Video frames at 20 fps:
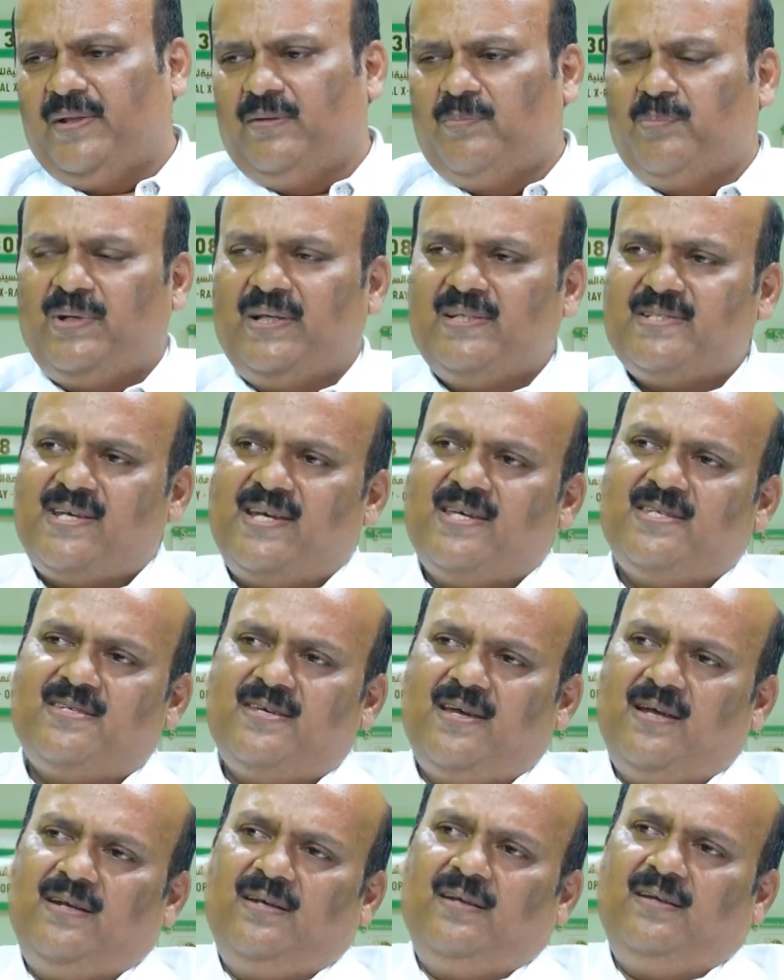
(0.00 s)
precise
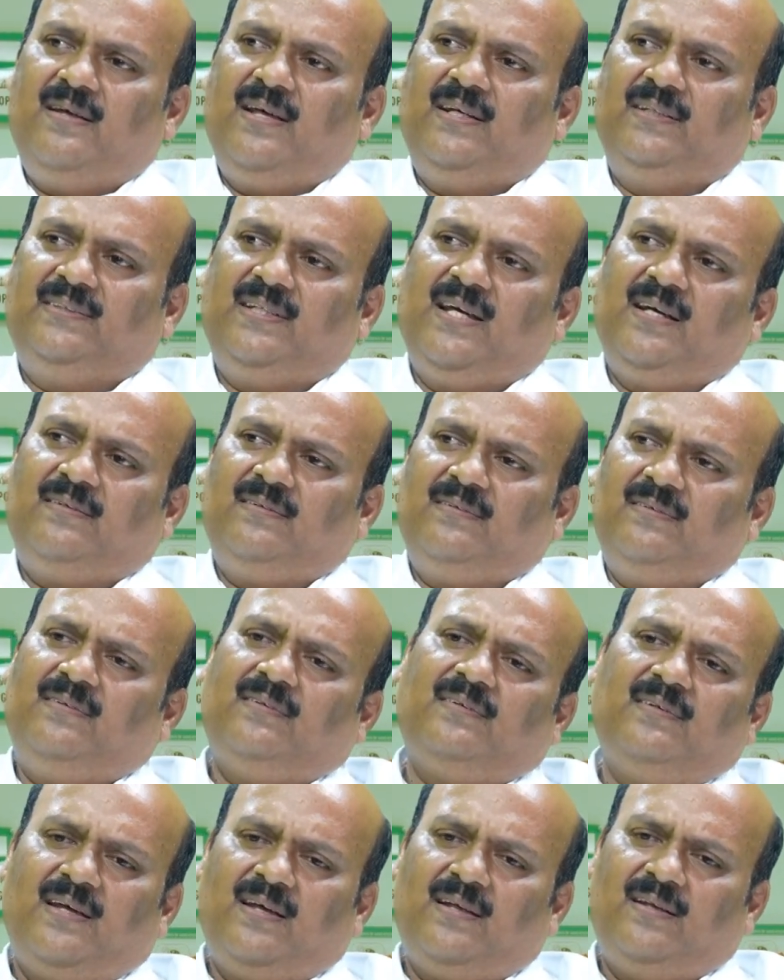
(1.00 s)
and exact,
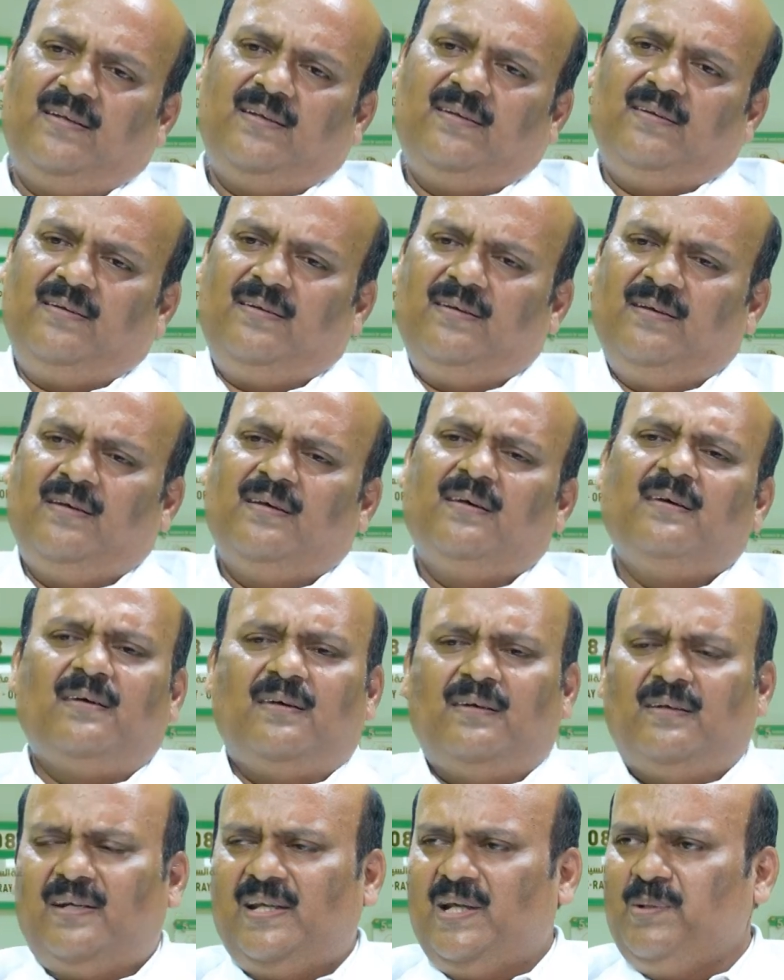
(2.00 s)
then
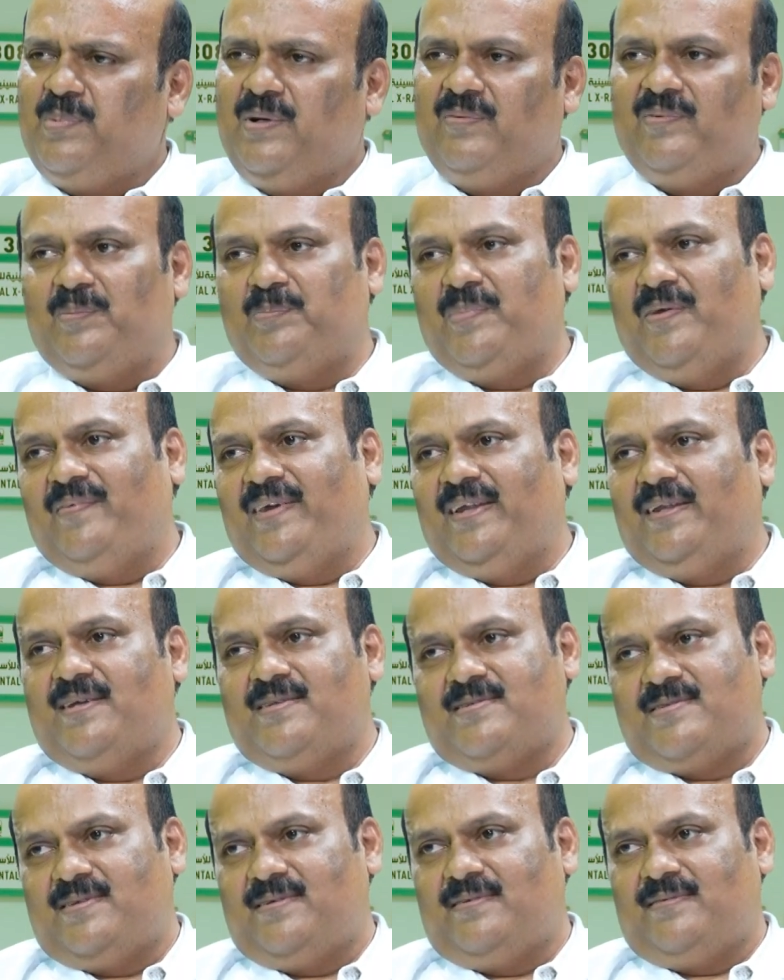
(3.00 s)
treatment will be very
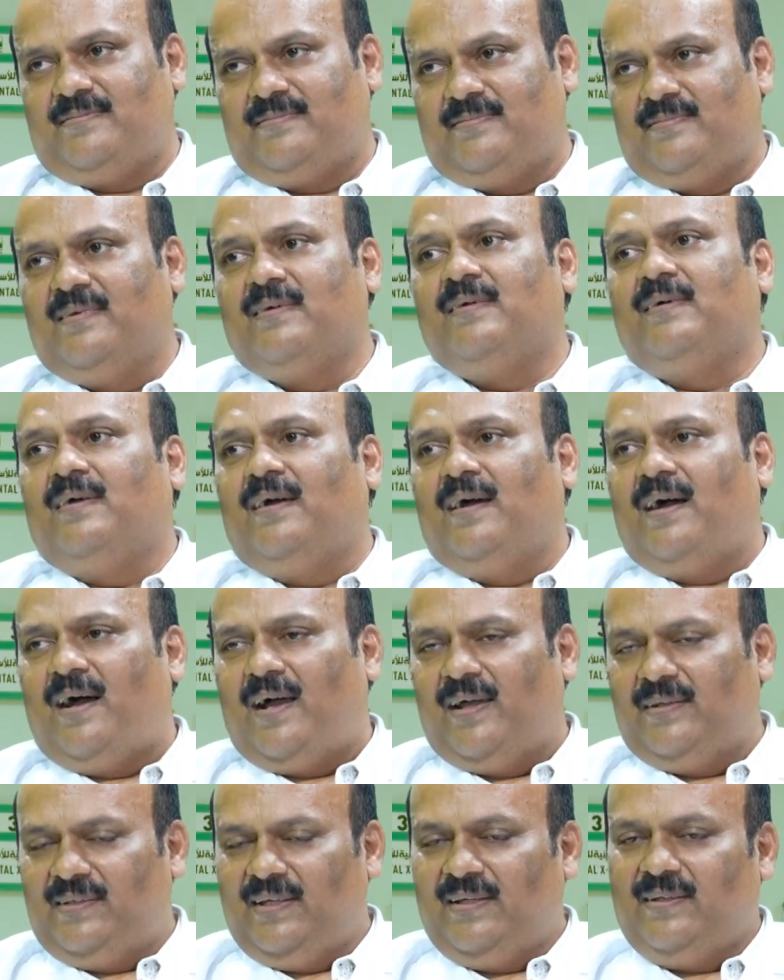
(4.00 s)
easy.
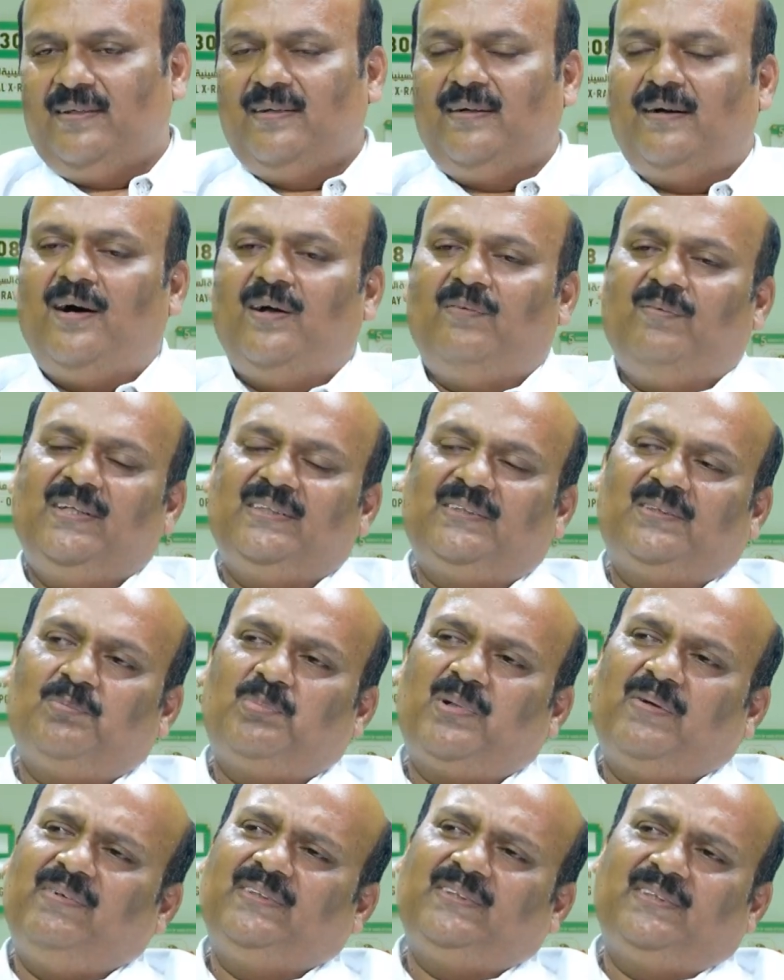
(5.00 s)
I think always
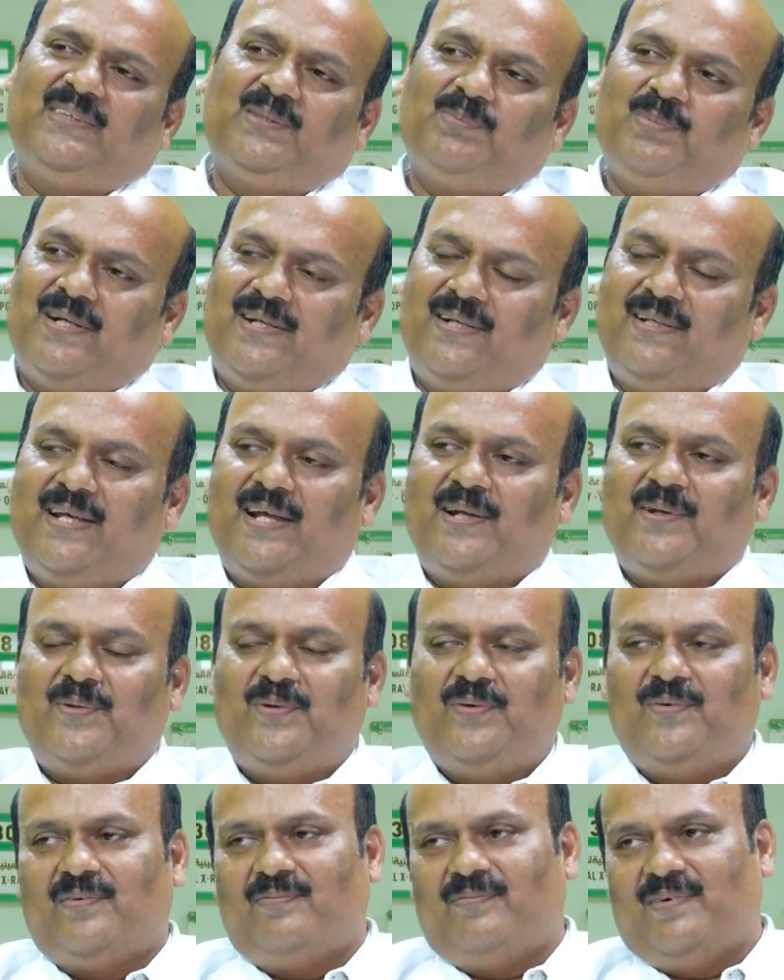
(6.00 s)
prevention is better than
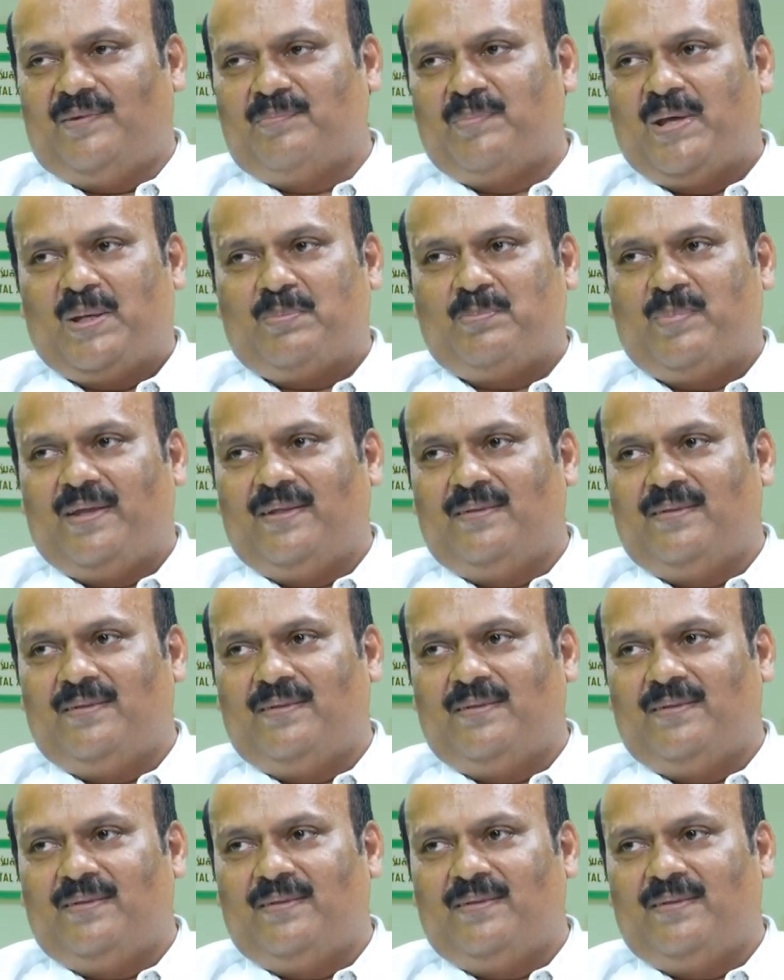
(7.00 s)
cure for back pain.